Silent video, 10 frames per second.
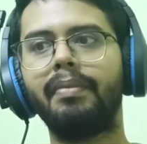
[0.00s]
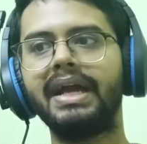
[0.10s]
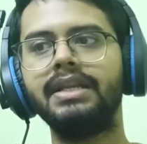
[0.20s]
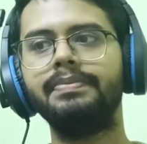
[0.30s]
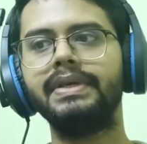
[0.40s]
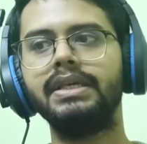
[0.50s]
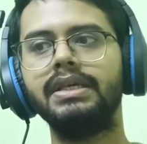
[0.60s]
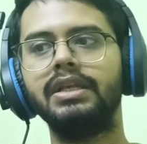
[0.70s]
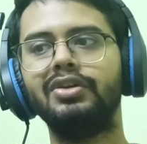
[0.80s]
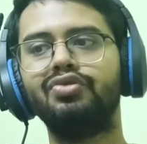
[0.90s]
might
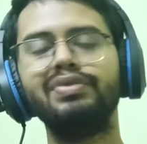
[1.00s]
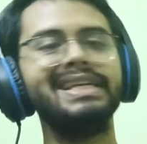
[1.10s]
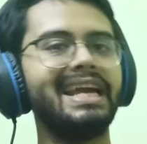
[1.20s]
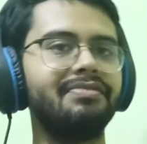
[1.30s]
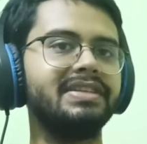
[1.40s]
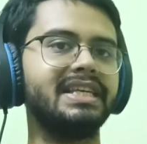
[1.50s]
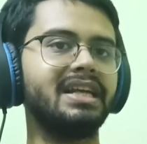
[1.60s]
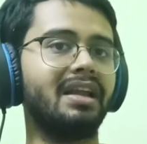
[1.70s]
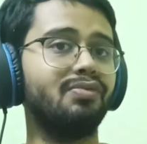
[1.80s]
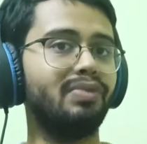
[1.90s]
be doing
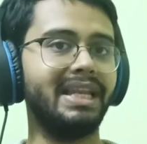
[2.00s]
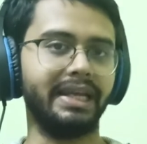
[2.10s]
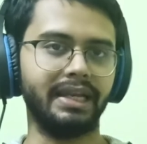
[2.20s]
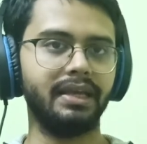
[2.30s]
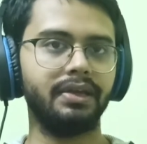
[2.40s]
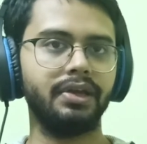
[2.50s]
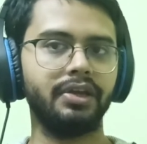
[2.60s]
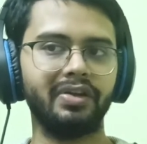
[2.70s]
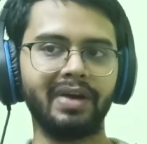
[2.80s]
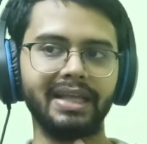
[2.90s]
everything unwillingly.
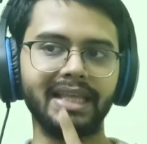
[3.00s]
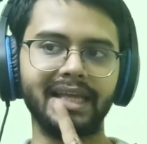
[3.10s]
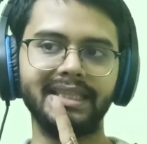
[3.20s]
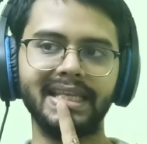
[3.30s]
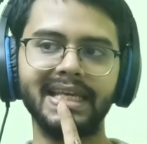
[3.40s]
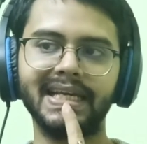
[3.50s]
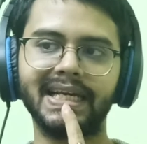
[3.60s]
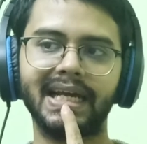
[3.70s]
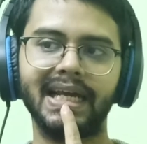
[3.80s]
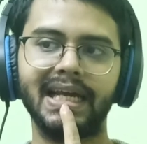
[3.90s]
You know, I
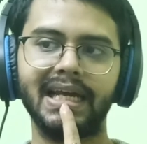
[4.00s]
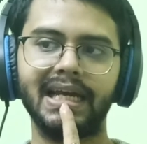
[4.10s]
think,